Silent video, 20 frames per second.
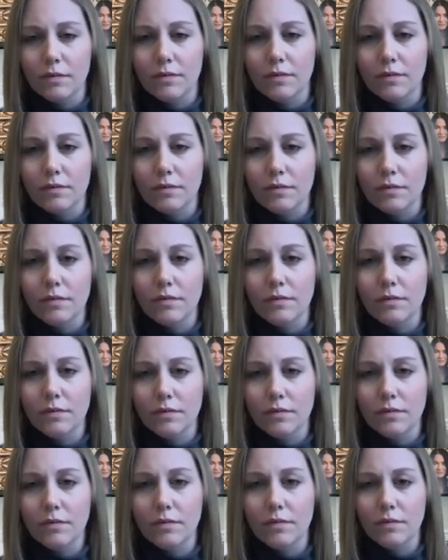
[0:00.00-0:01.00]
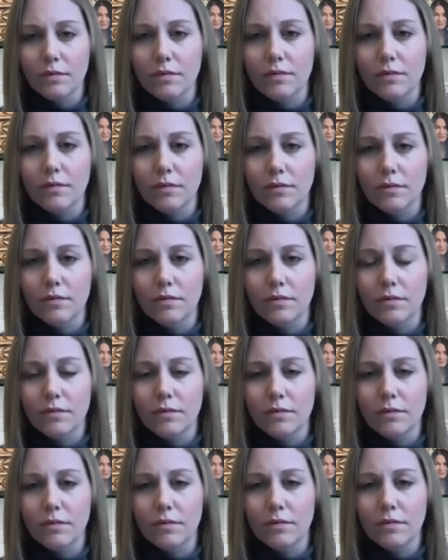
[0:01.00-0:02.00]

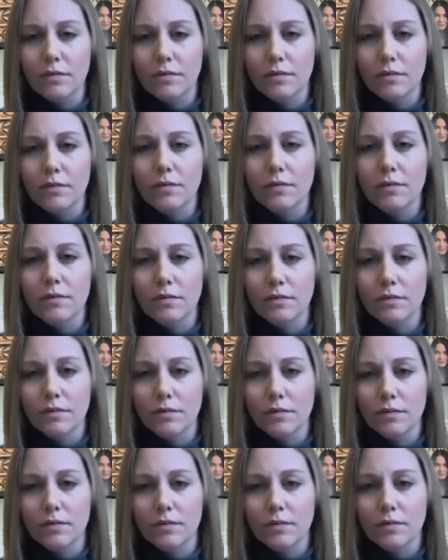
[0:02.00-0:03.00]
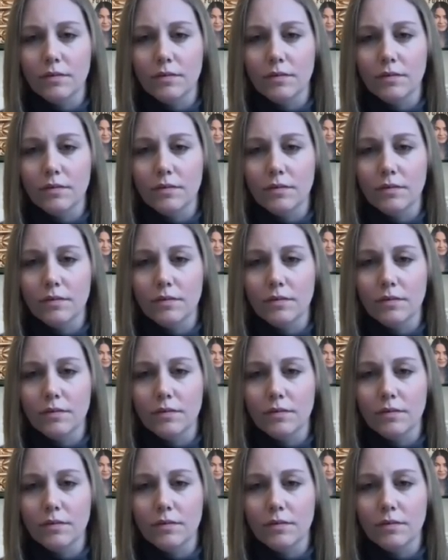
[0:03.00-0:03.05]
The person shown says nothing.